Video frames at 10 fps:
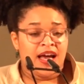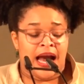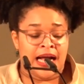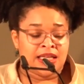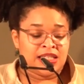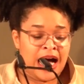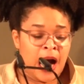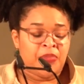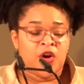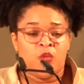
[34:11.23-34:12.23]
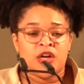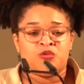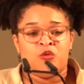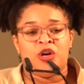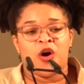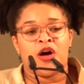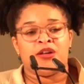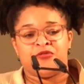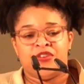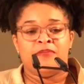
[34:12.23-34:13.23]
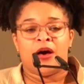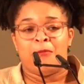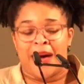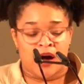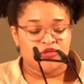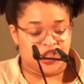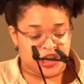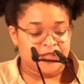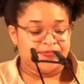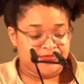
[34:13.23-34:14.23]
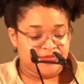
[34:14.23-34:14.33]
At the top, there was what we call a female bouncer.